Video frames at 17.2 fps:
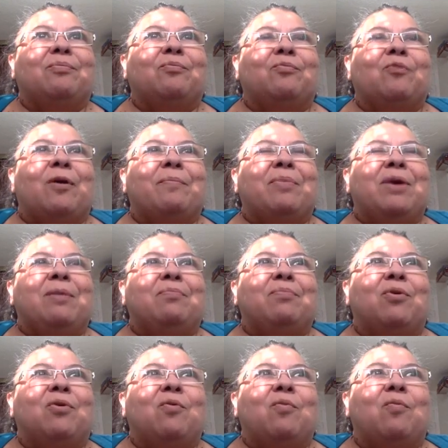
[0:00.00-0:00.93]
what
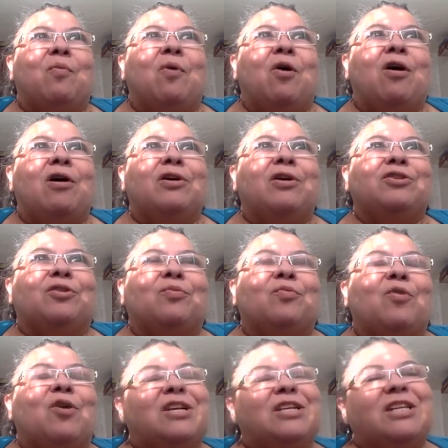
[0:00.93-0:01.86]
people want or
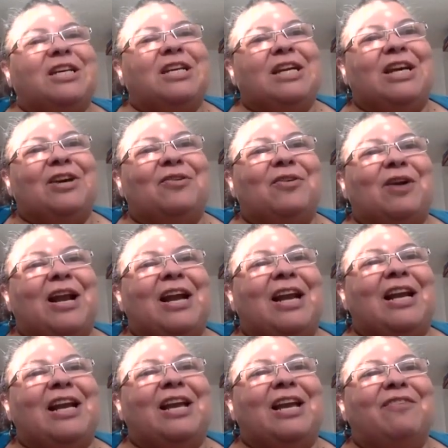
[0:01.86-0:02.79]
want to hear at
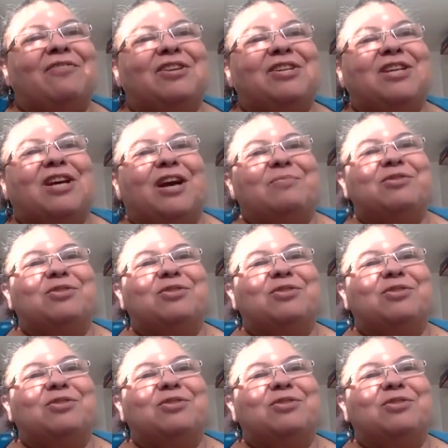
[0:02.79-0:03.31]
any given time.